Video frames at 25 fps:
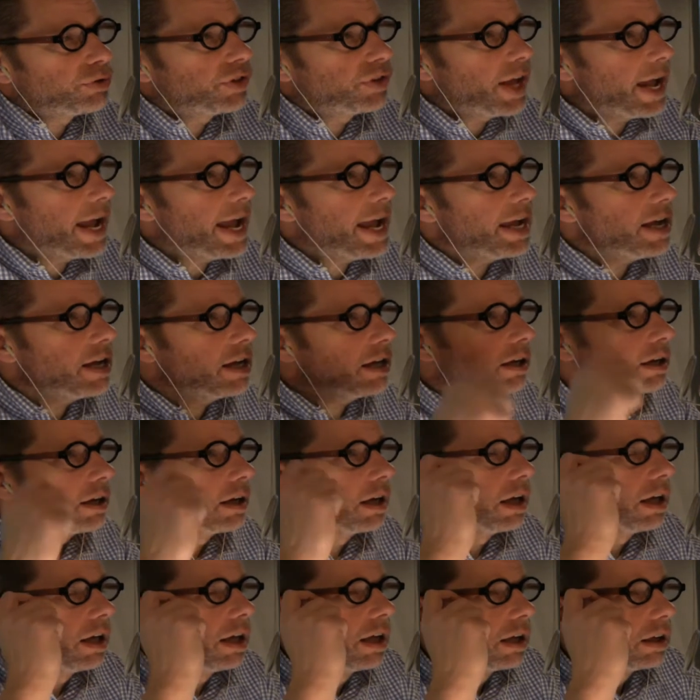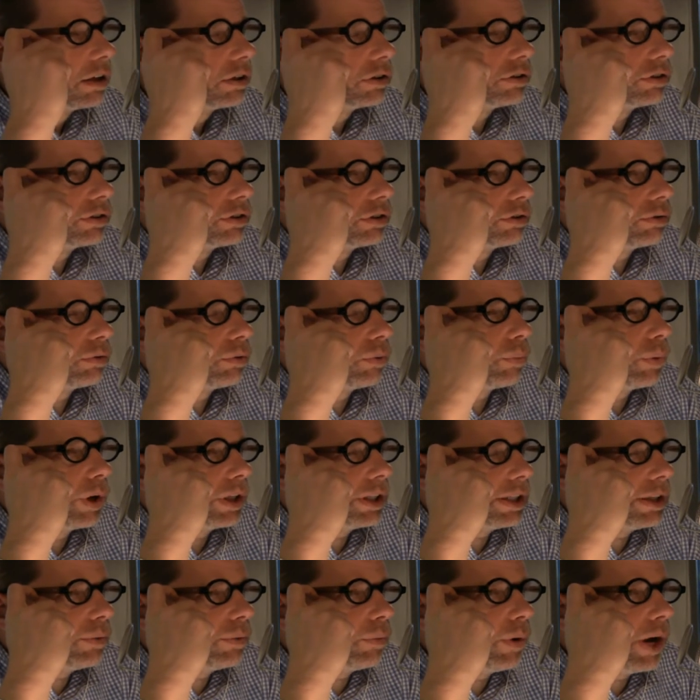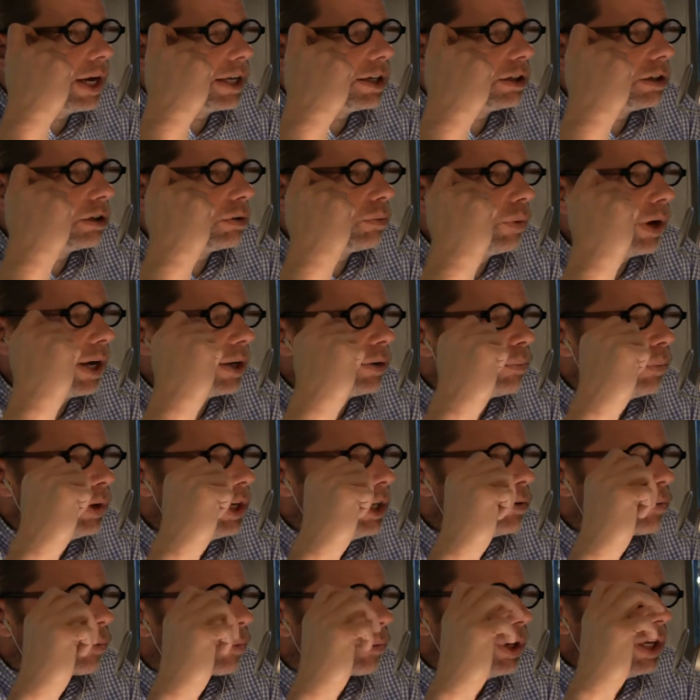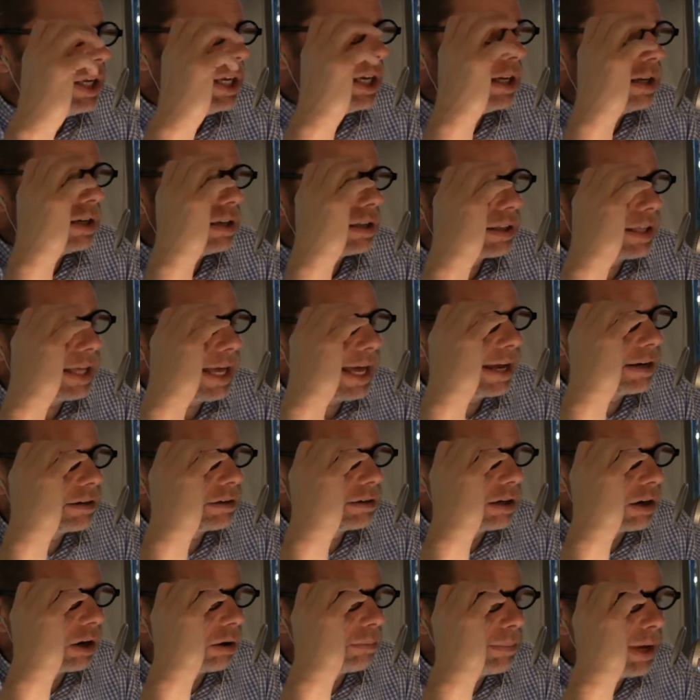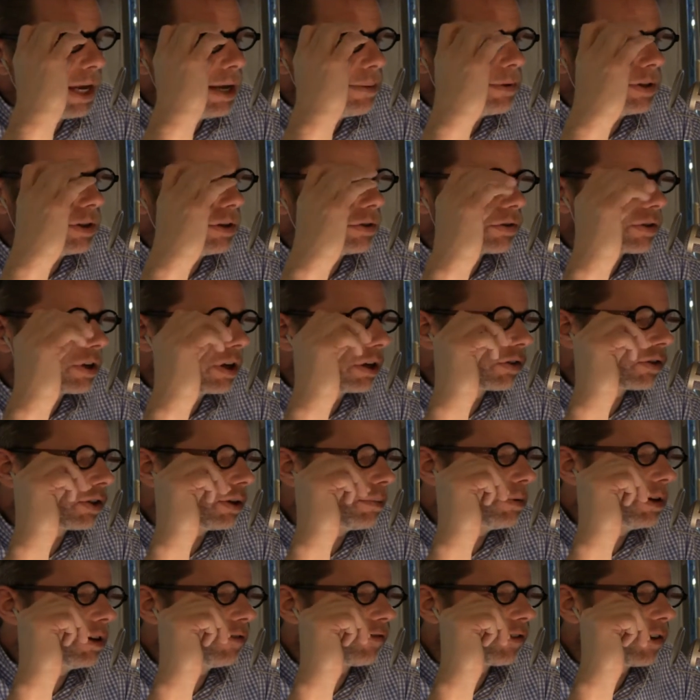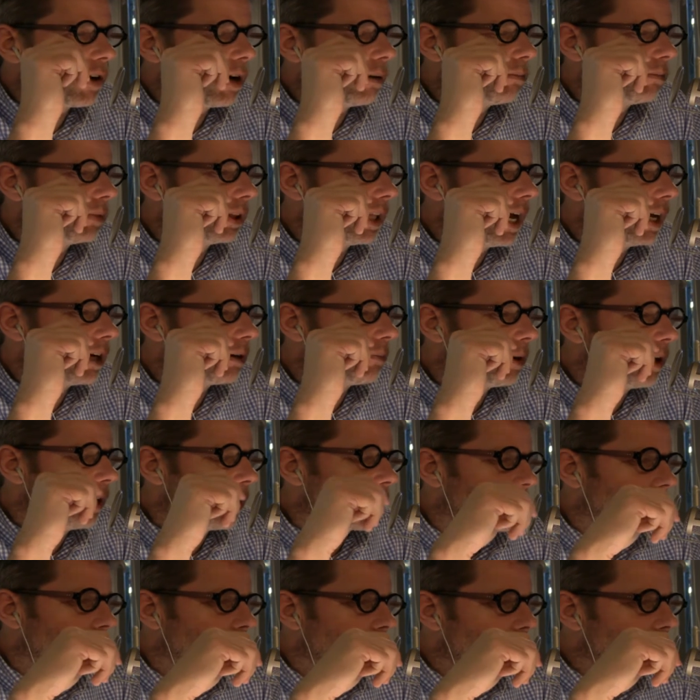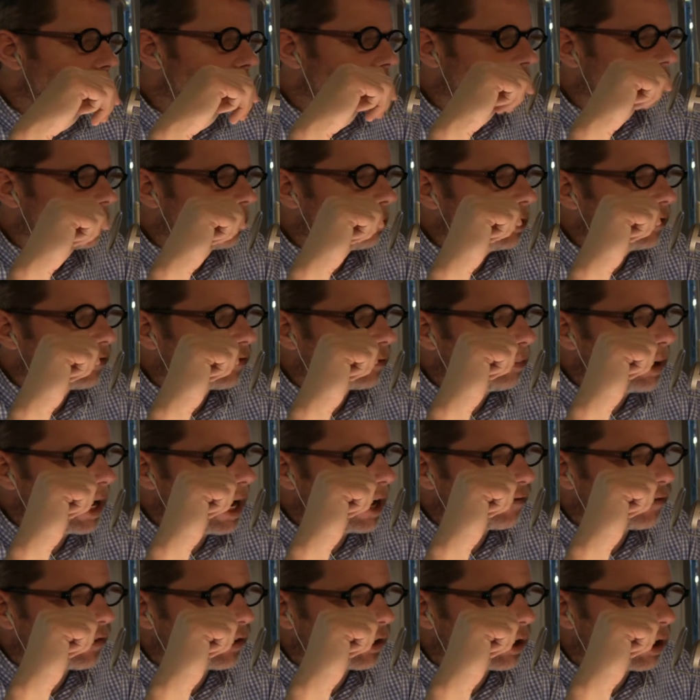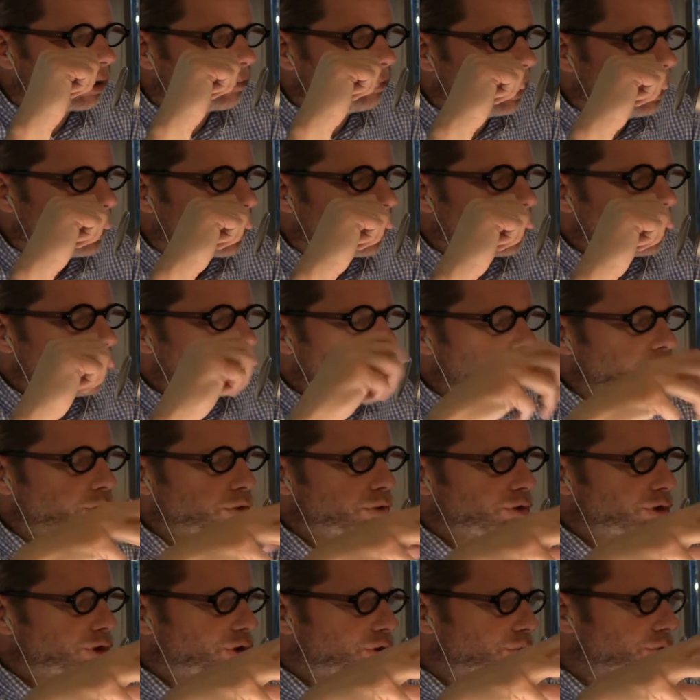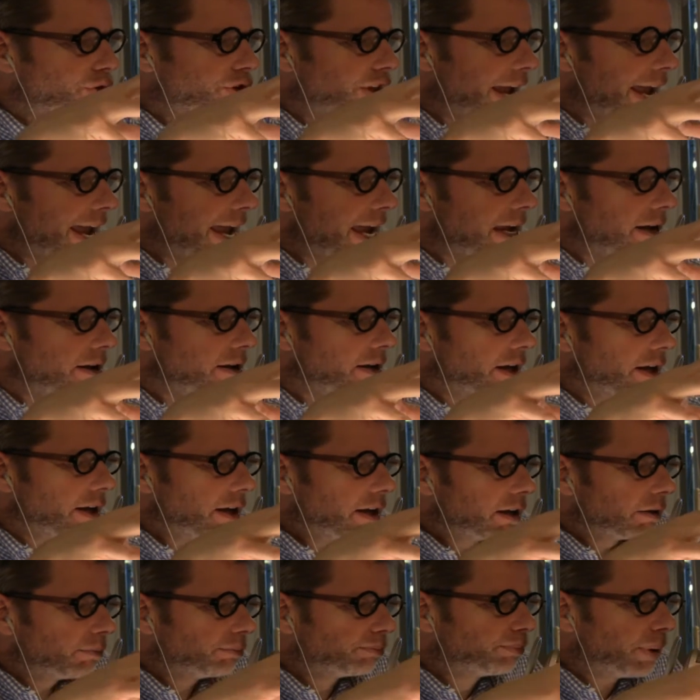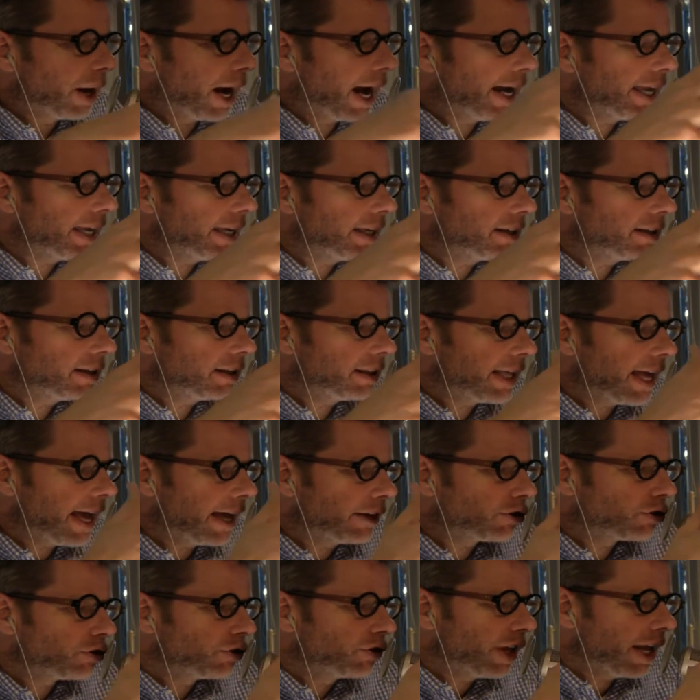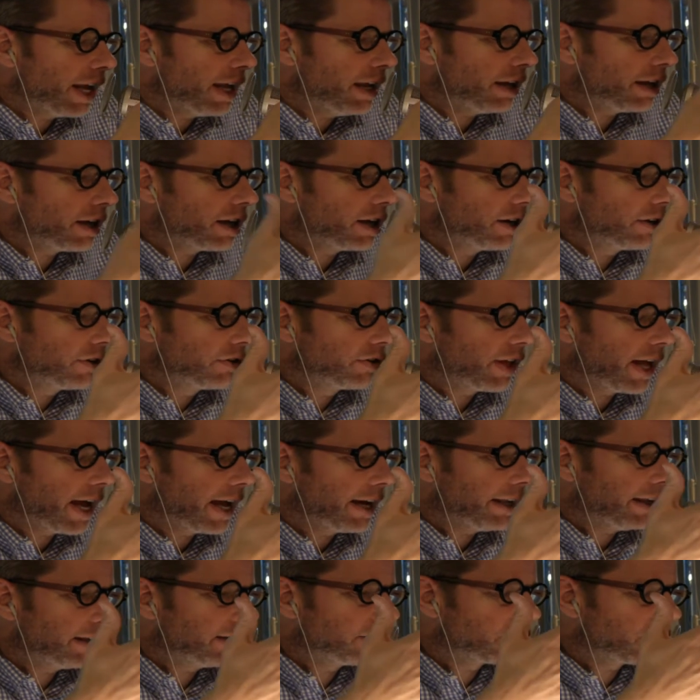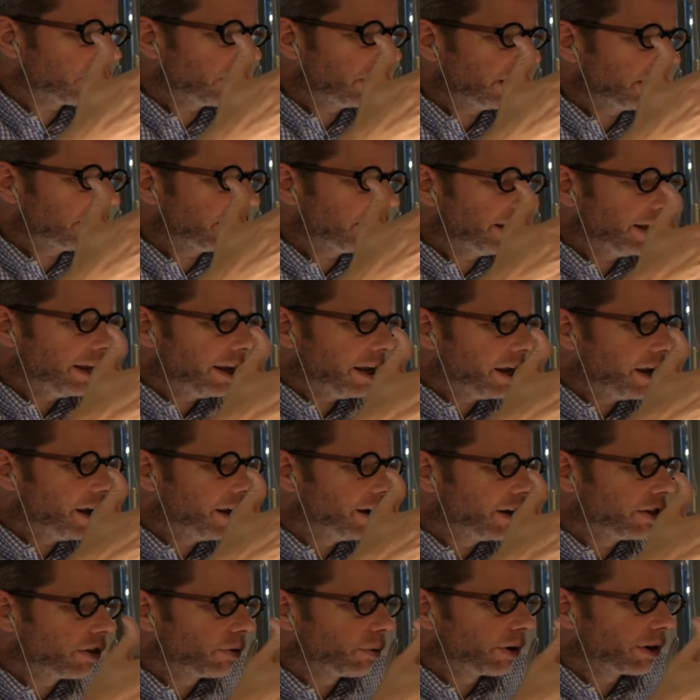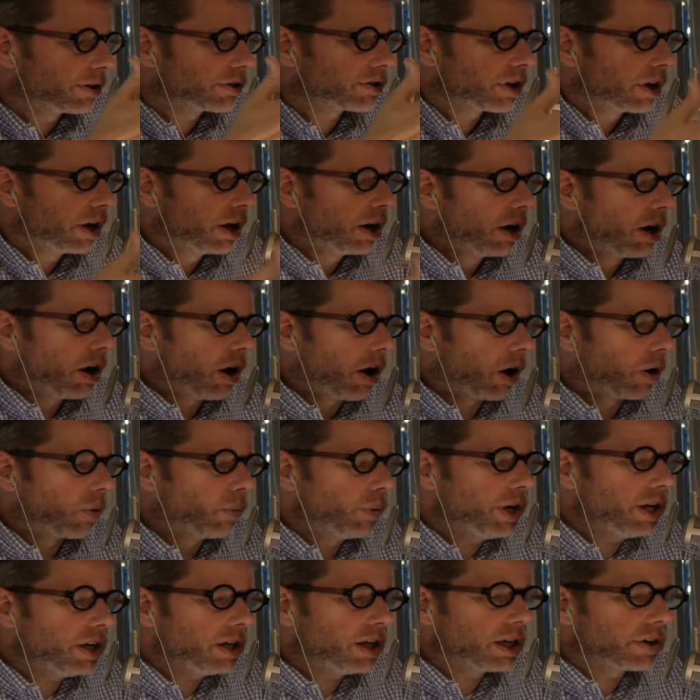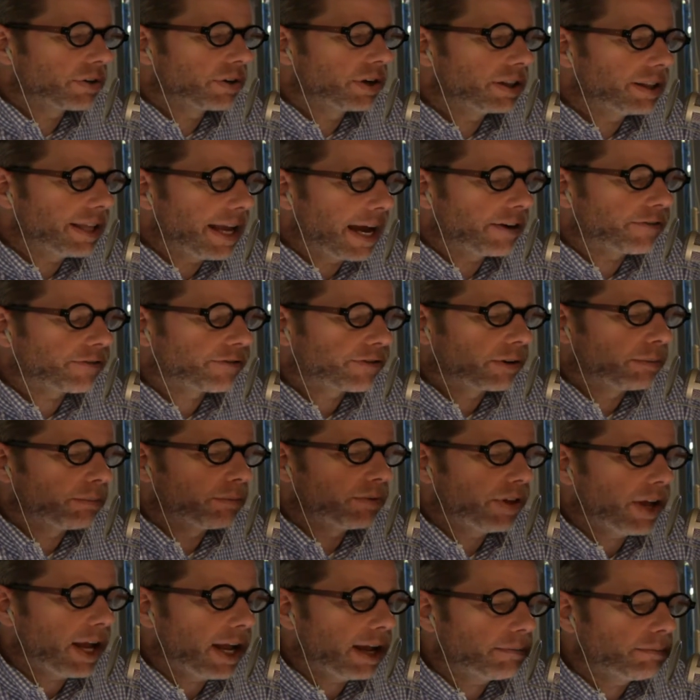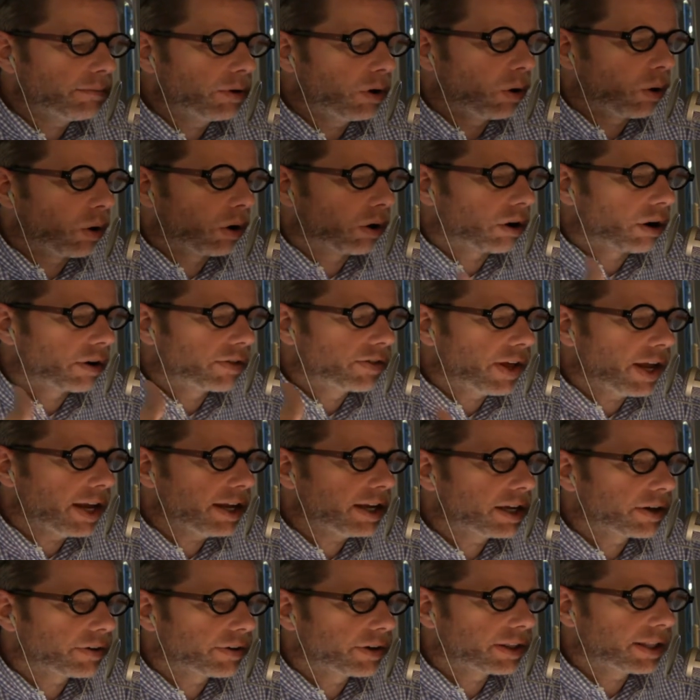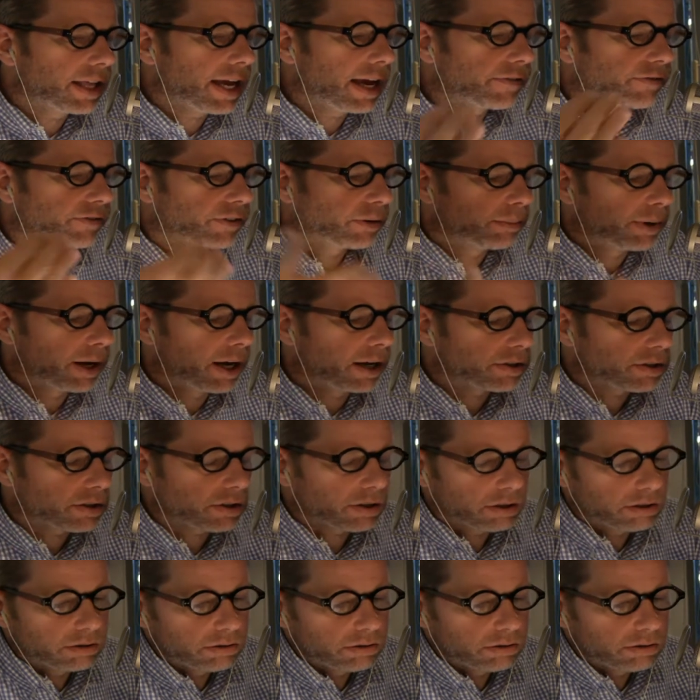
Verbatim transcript: they when when when we read that you know maybe there's going to somebody from Latin America, maybe there's somebody from Africa. May, do do they buy into that? Do they hear that? Is in other words, are we hearing that from them or are they hearing that from us?